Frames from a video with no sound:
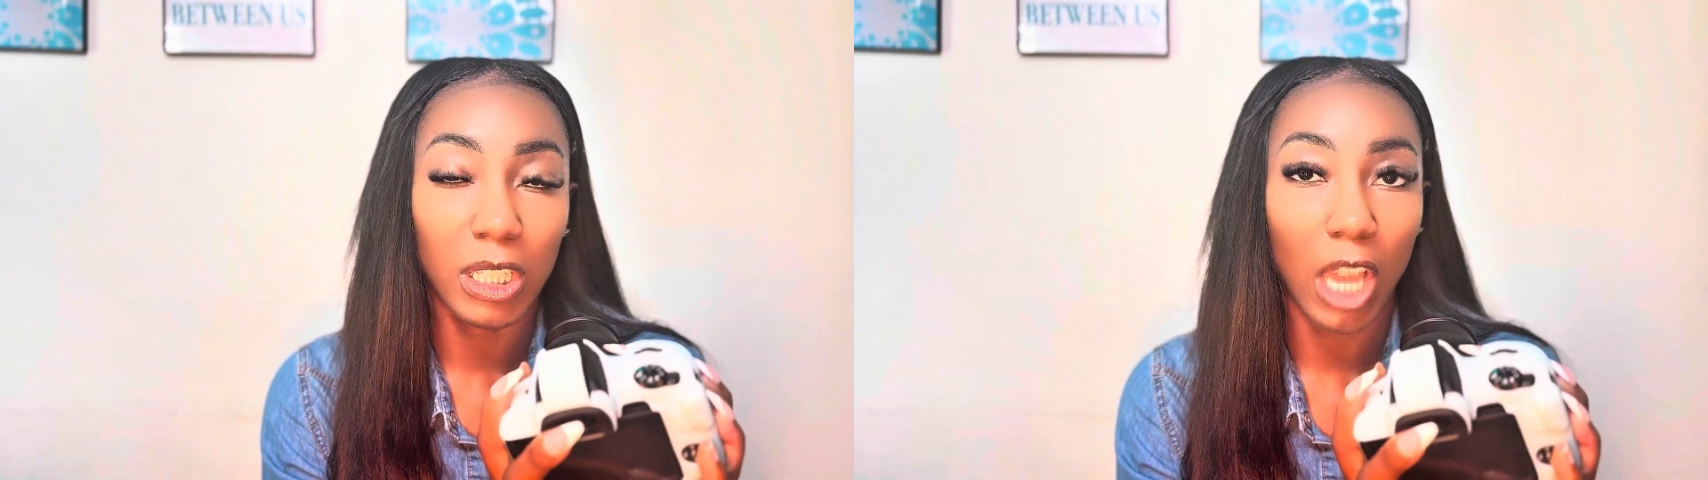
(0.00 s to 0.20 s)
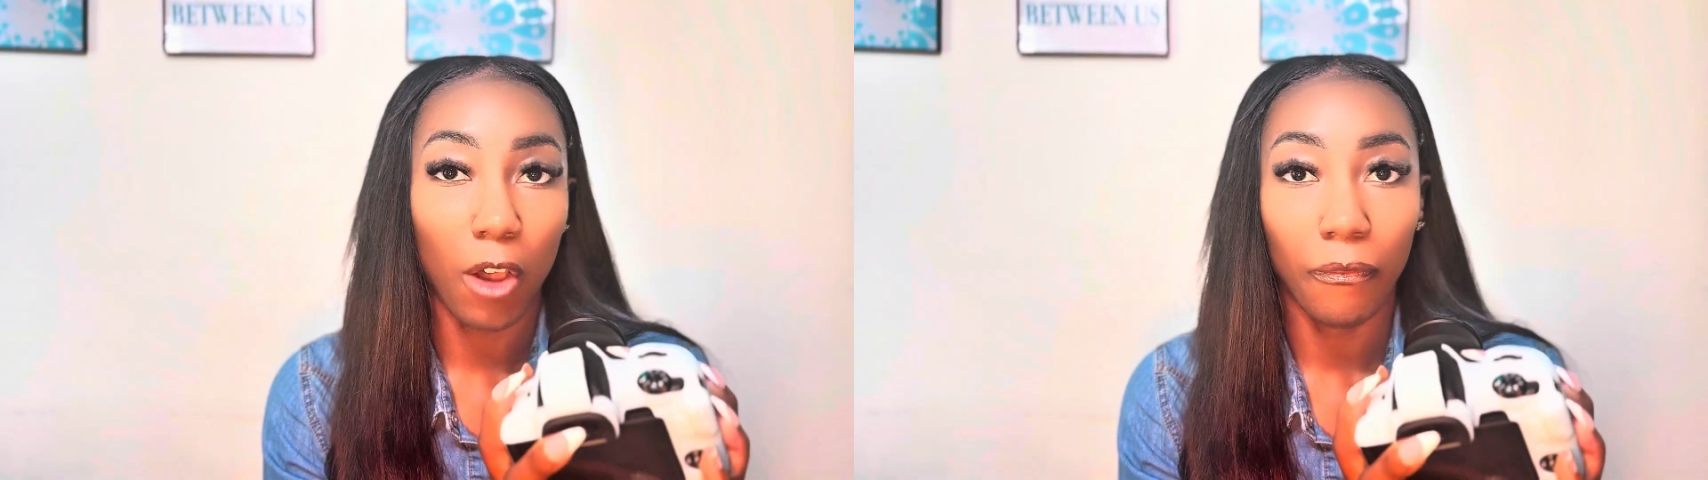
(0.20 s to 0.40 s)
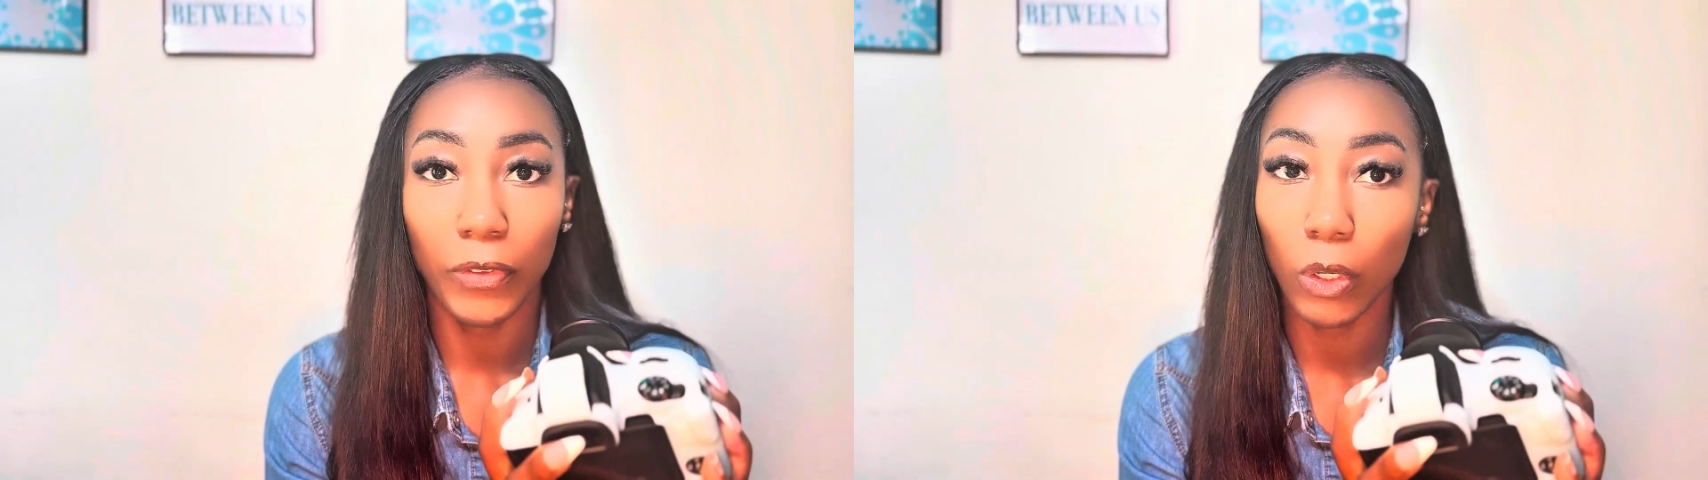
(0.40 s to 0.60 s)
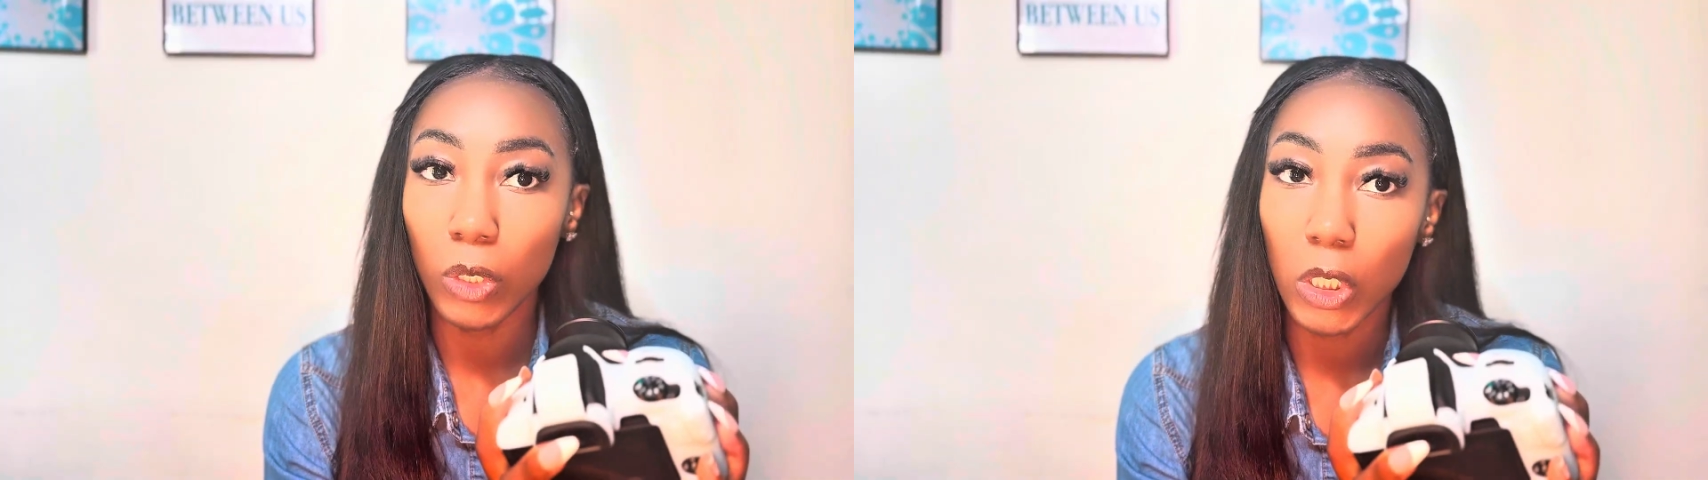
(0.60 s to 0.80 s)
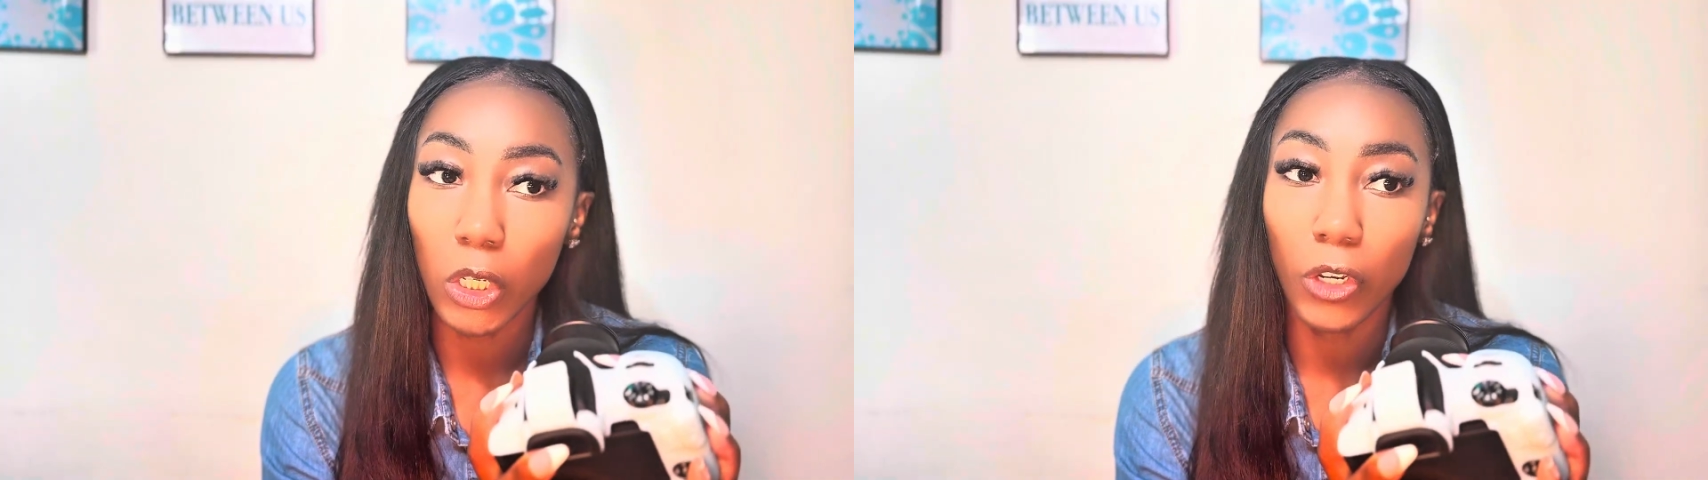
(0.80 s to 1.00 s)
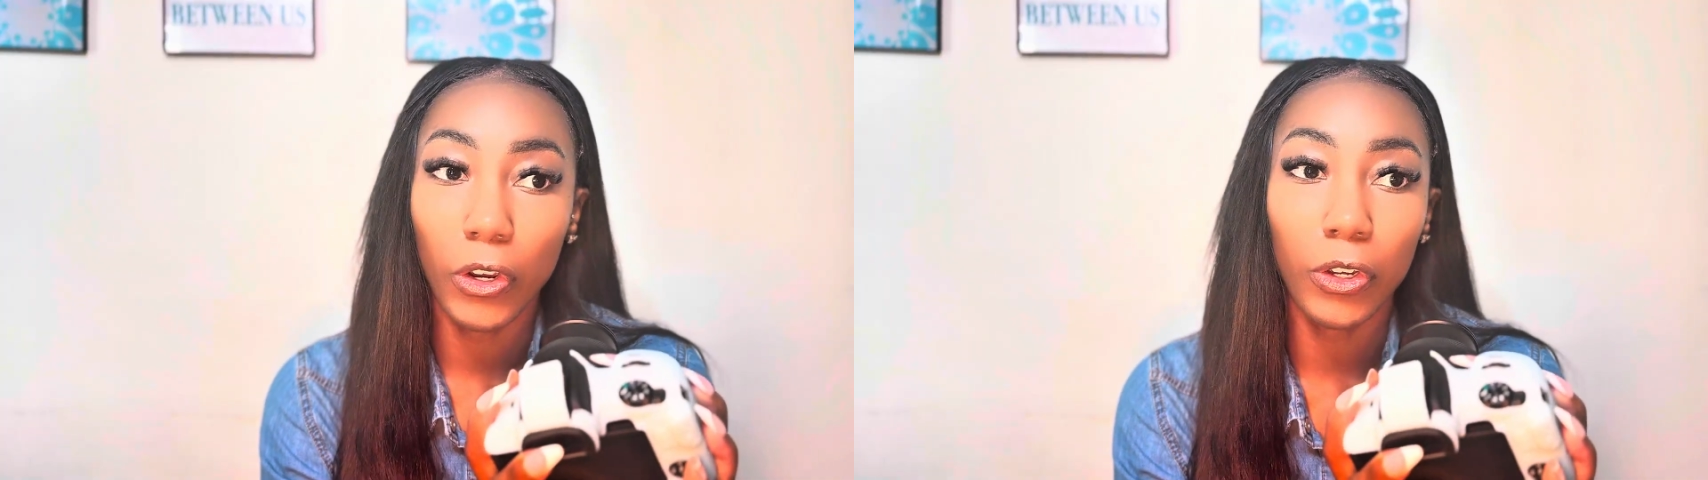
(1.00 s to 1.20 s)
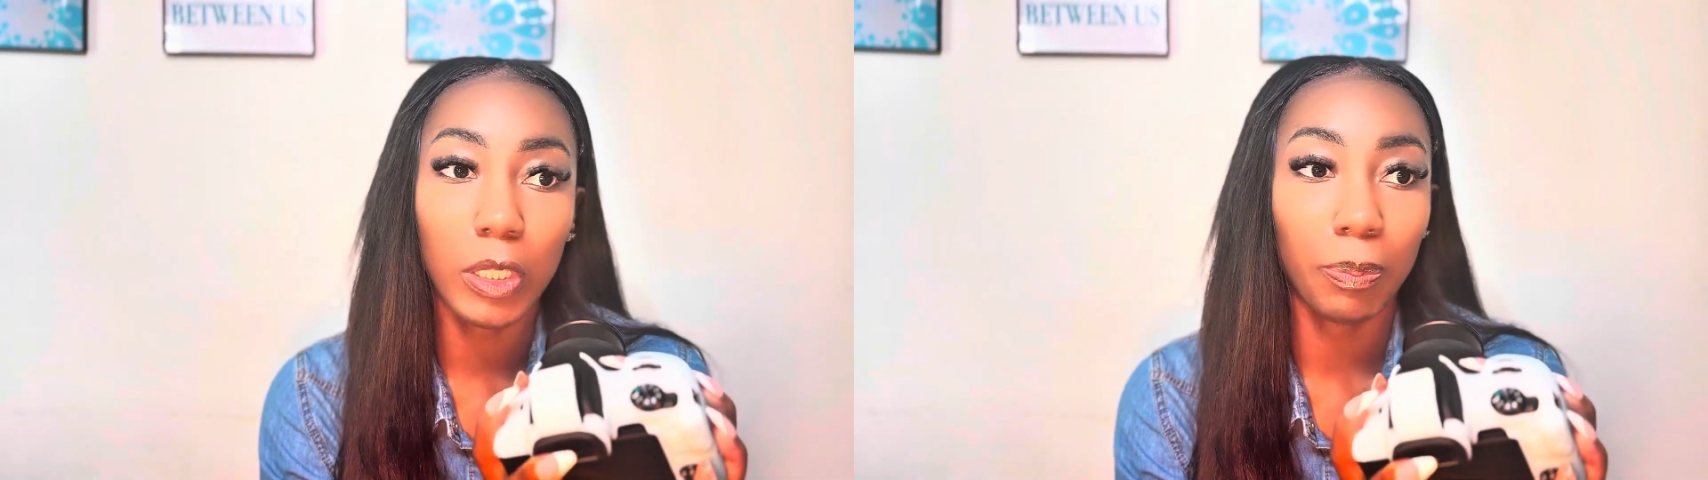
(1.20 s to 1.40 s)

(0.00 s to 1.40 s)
soft filters,